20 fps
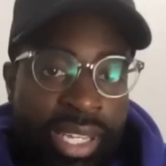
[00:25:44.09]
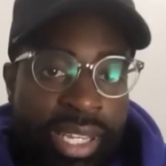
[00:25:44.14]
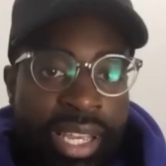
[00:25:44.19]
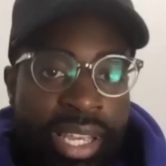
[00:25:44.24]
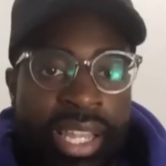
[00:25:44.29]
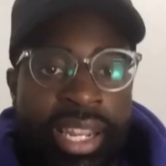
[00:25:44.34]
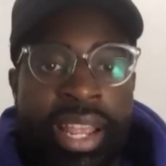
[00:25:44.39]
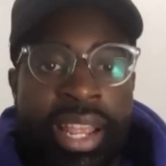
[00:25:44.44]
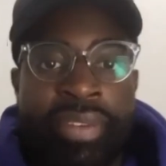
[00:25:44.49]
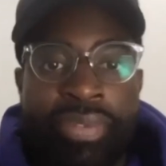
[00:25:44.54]
And
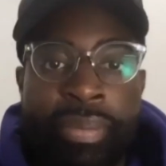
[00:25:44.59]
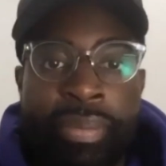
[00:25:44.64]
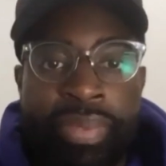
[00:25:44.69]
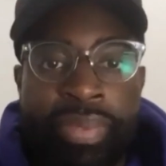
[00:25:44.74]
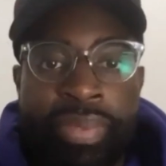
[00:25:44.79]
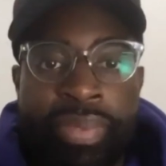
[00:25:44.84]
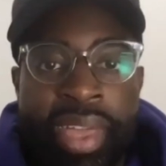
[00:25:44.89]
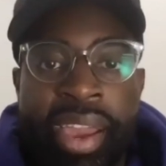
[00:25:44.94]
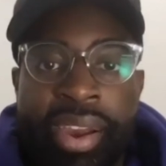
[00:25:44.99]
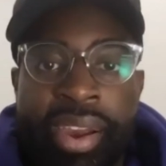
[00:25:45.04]
then from
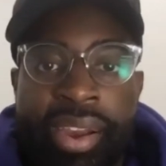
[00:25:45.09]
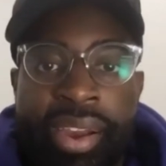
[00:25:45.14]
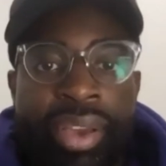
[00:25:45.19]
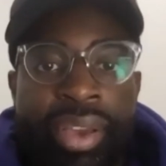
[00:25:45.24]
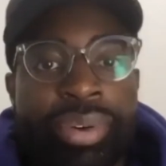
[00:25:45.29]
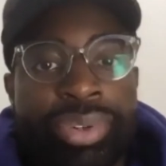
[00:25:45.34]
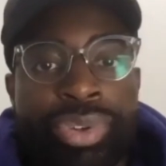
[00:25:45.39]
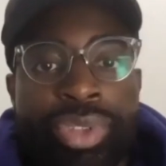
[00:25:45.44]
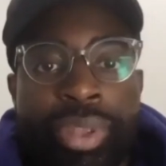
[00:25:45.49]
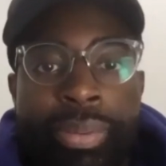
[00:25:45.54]
there,
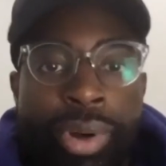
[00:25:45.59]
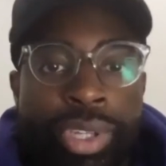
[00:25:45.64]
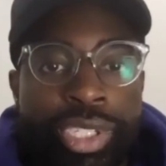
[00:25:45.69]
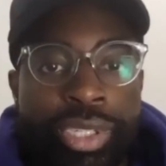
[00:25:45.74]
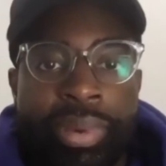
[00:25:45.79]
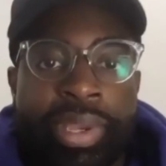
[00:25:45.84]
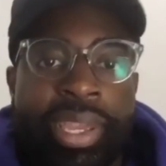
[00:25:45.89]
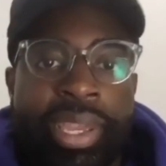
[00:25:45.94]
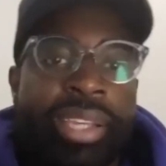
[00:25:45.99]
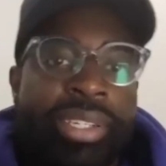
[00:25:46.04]
he'll do the
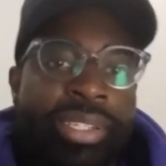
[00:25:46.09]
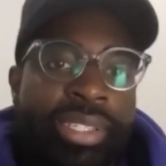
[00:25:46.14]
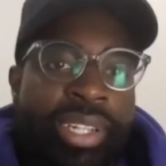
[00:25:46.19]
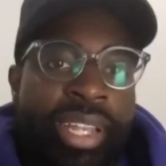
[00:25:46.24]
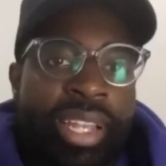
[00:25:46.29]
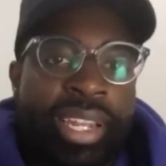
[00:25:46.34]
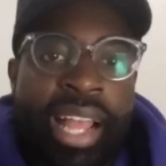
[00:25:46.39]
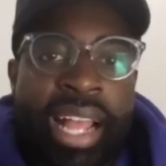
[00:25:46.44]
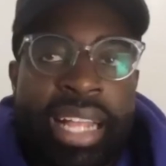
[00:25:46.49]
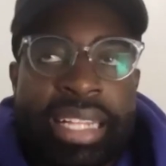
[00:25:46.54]
multiplication.
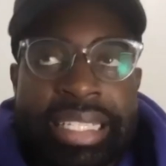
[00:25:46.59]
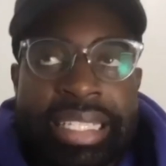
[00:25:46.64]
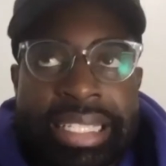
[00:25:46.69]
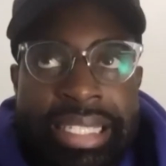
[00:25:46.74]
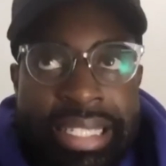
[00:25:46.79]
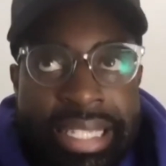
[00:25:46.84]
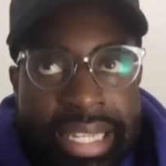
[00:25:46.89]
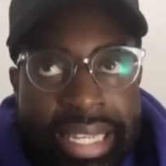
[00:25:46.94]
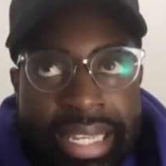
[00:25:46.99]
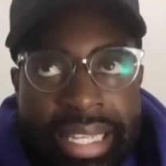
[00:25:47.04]
And
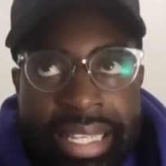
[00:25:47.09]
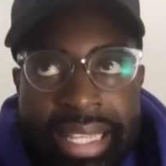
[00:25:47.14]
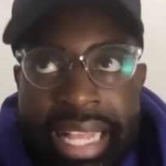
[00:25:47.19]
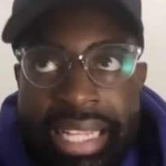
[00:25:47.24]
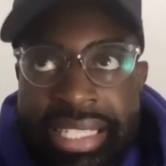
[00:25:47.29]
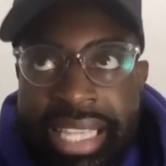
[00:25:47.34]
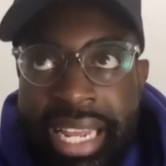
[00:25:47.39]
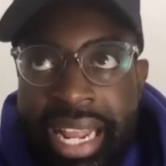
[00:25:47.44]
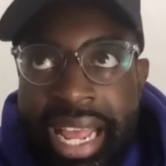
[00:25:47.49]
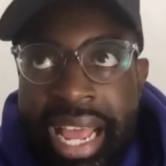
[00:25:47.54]
that's
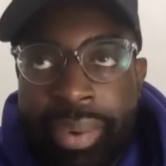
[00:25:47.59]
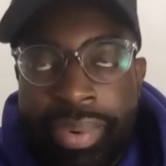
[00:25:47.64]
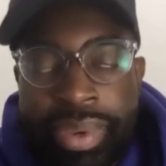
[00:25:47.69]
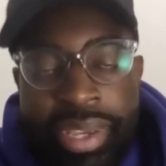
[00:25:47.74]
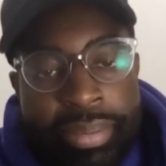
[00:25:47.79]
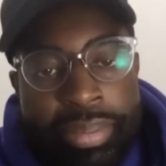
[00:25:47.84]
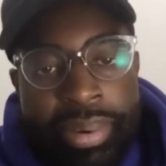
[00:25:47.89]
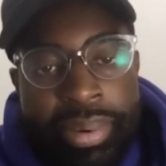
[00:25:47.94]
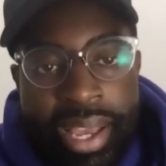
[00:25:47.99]
kind of how we impact,